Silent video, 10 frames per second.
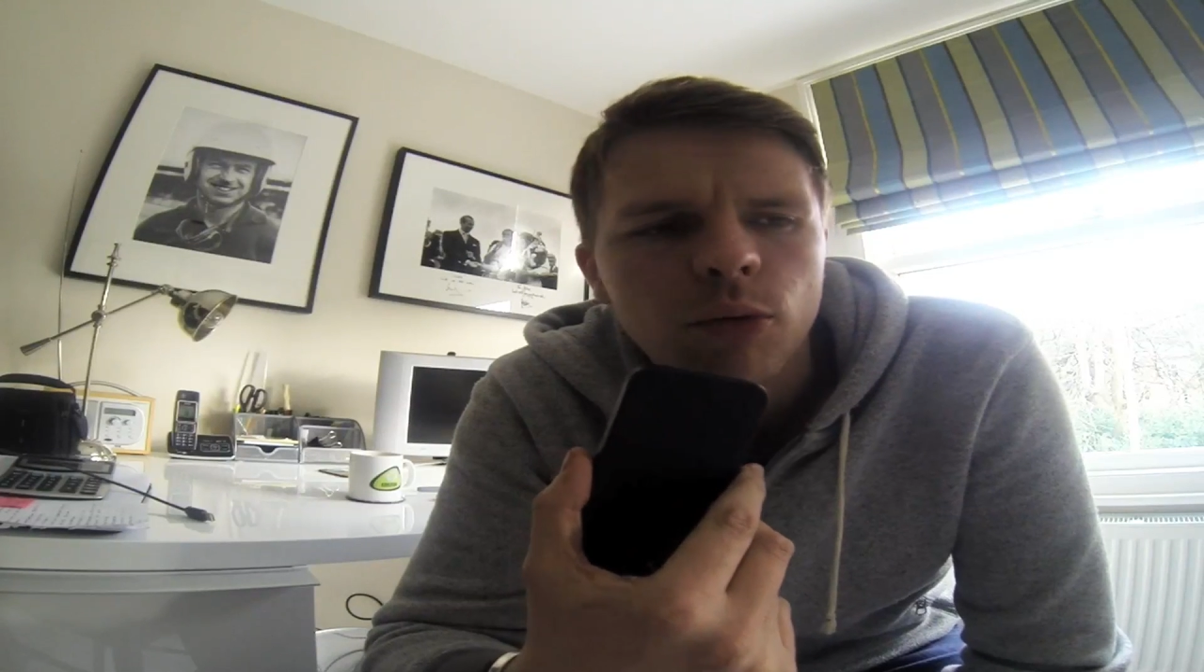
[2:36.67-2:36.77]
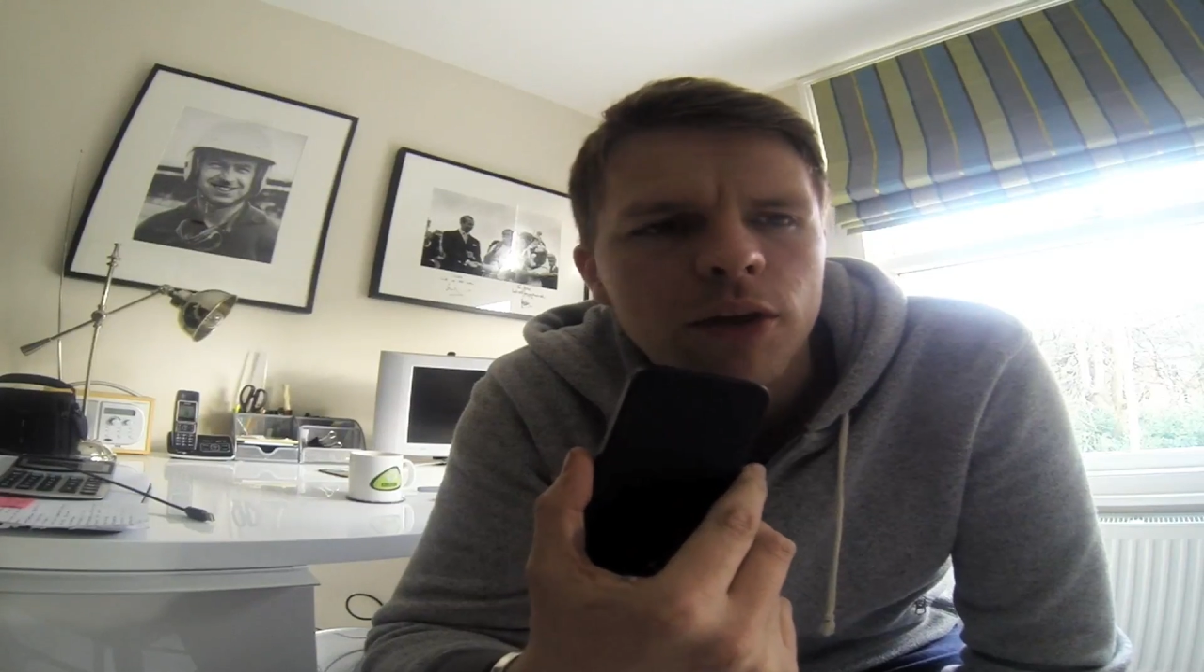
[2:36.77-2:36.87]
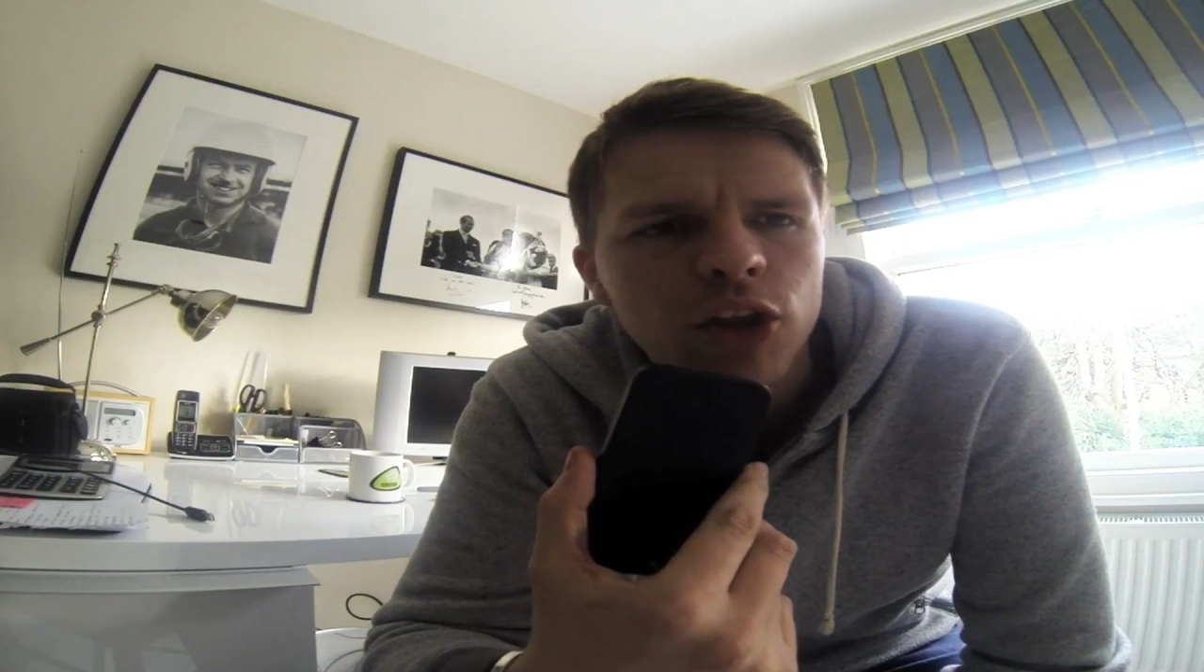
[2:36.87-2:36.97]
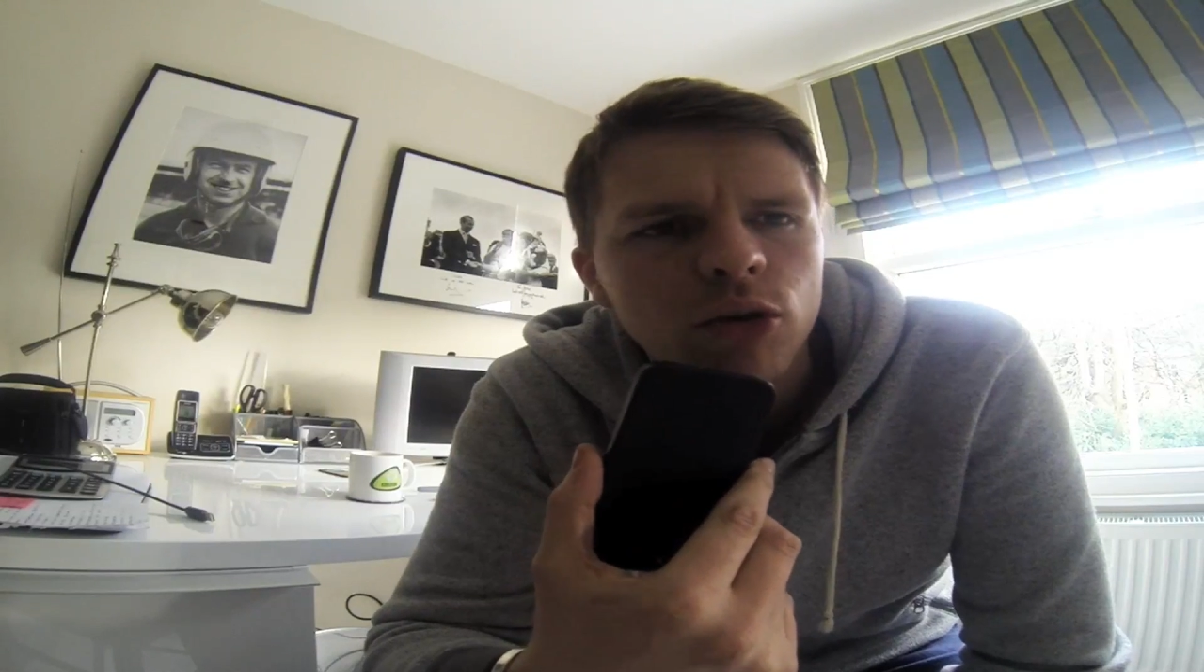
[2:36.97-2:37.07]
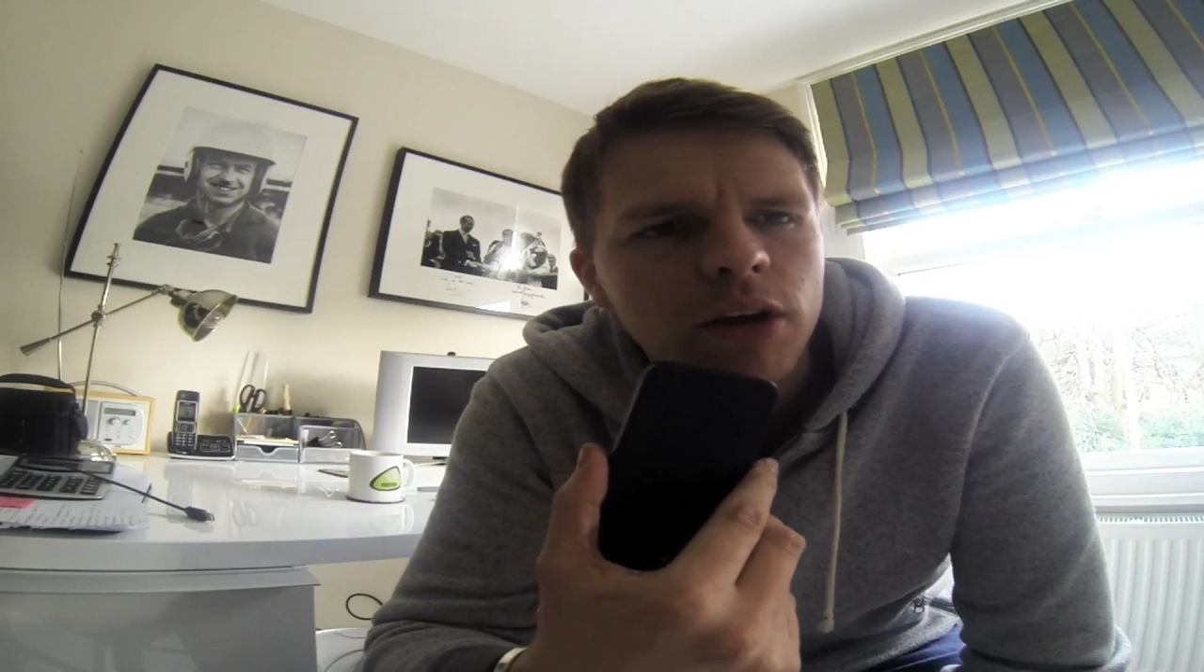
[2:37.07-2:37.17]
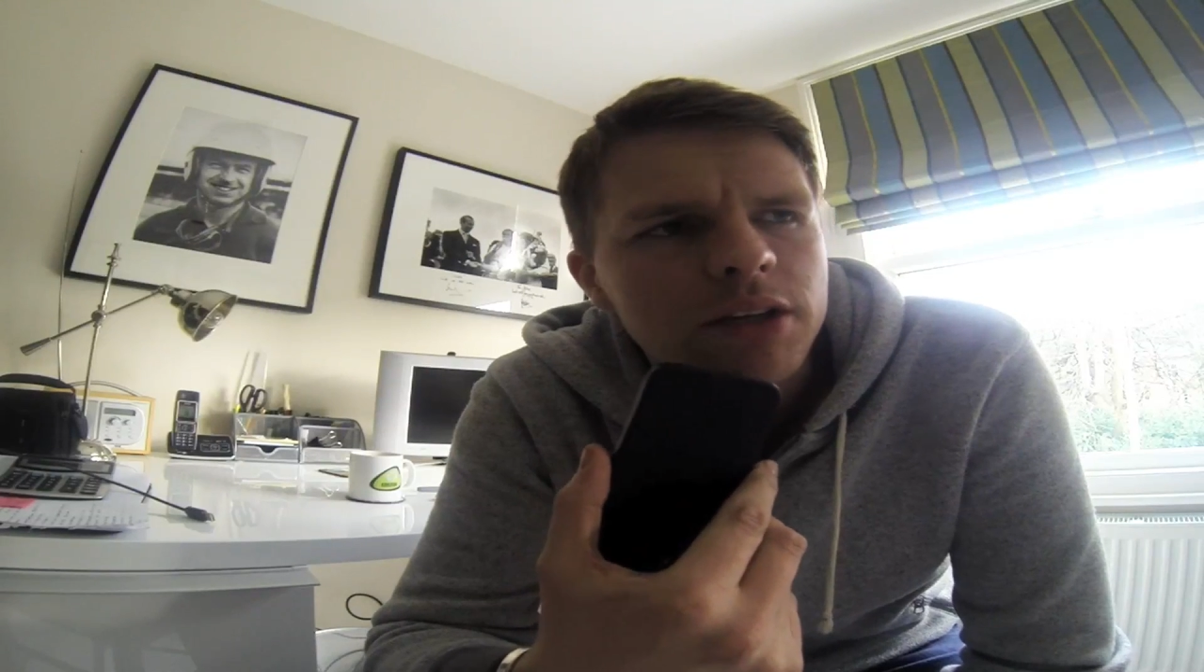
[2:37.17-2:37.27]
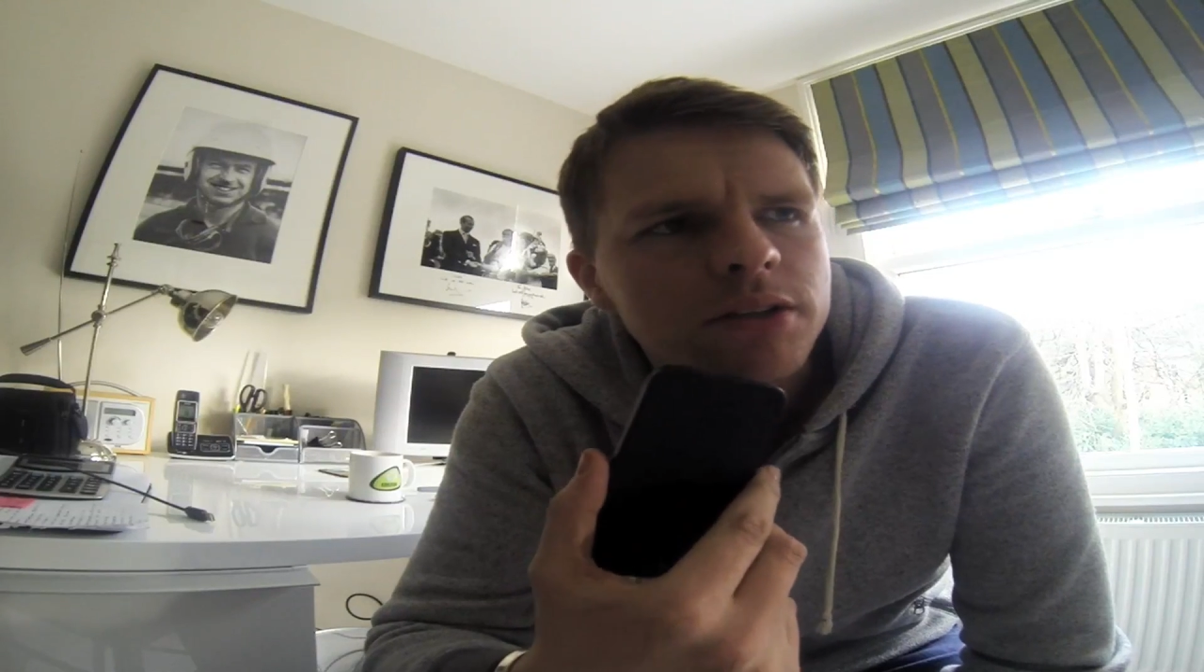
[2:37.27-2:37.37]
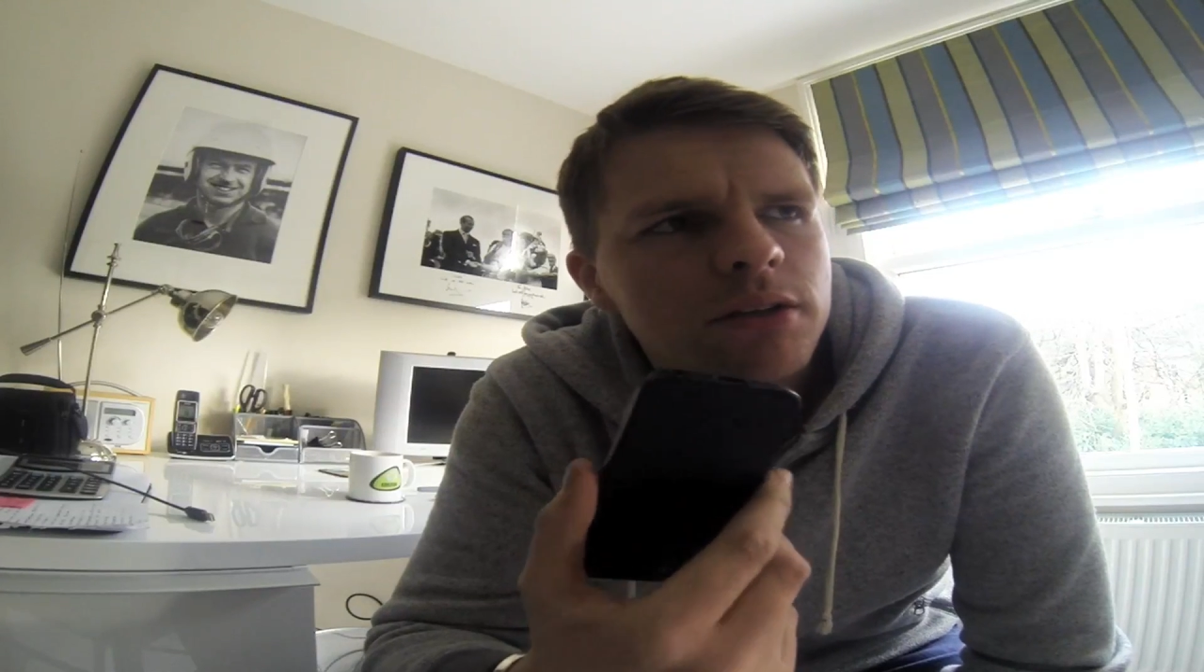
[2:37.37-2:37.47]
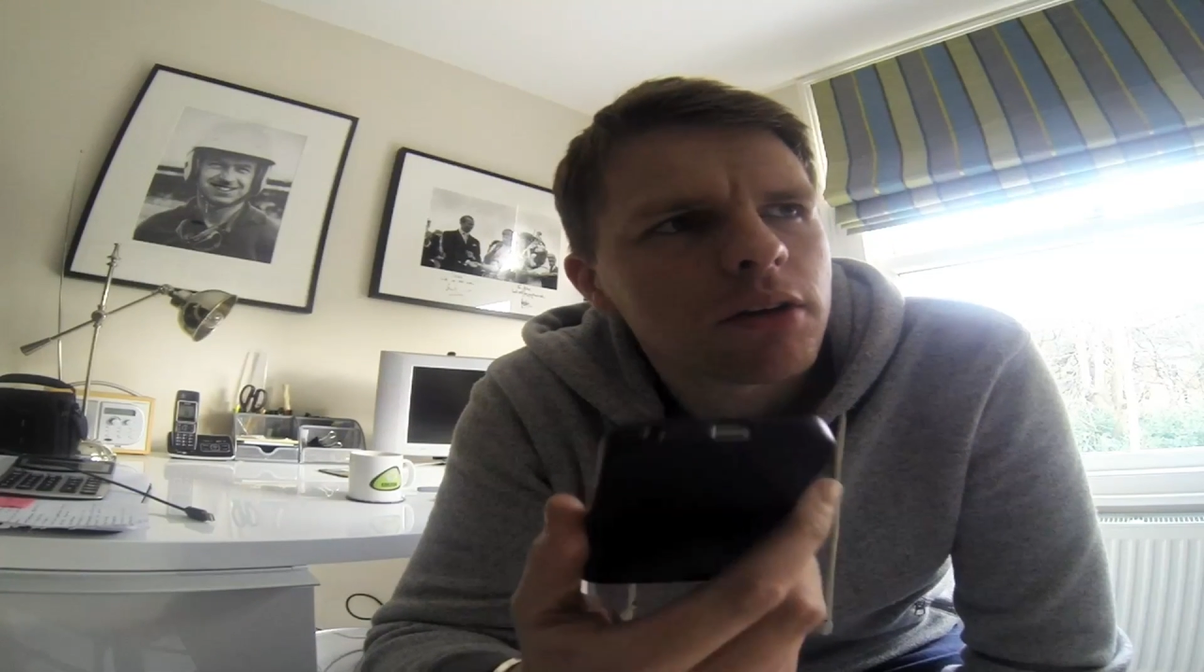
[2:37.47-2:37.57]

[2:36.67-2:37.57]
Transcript: whether you're his.